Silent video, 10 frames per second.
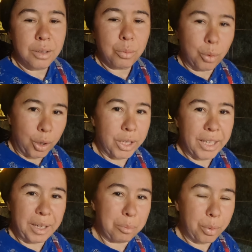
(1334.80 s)
work
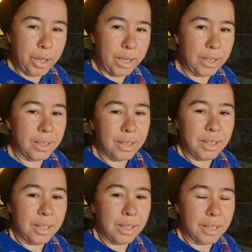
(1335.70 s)
and pray.
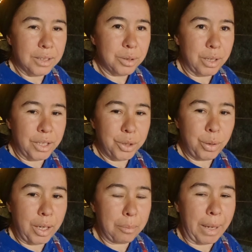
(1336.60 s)
That's what I do.
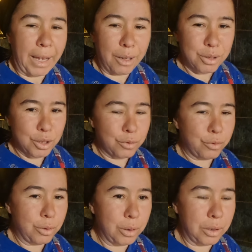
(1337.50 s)
My house is
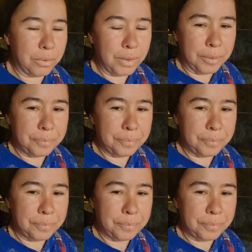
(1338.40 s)
full of